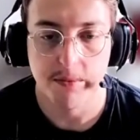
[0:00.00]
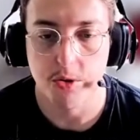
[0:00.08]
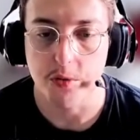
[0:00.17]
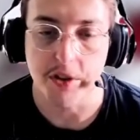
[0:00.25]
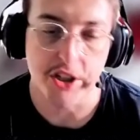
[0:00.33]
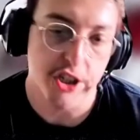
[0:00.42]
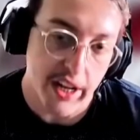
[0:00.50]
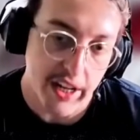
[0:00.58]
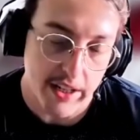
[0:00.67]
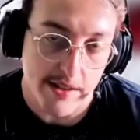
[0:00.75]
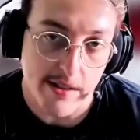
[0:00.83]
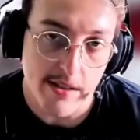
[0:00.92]
to a
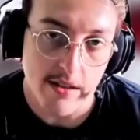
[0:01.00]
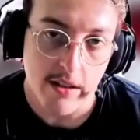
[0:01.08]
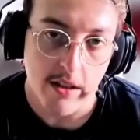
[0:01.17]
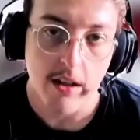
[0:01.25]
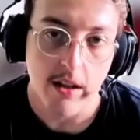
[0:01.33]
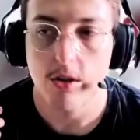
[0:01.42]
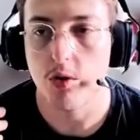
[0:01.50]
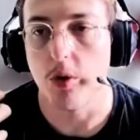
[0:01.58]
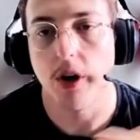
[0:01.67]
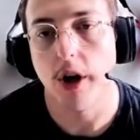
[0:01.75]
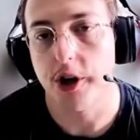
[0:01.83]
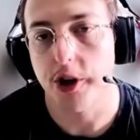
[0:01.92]
chase to
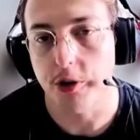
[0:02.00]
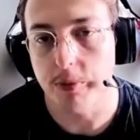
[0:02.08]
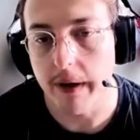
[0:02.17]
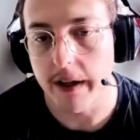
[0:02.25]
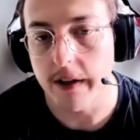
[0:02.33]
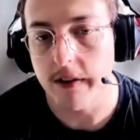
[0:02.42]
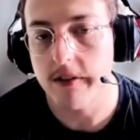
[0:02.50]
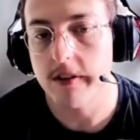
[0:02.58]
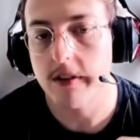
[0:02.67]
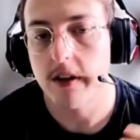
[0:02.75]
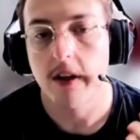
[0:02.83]
an argument